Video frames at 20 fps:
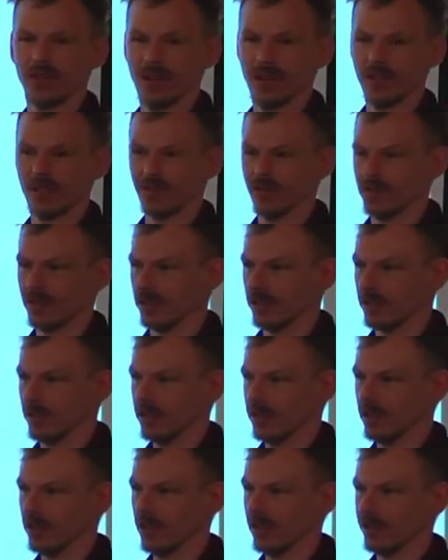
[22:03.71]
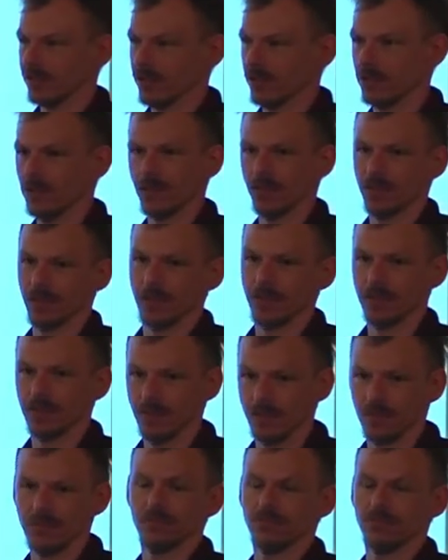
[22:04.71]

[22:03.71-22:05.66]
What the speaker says: registers and so on. So,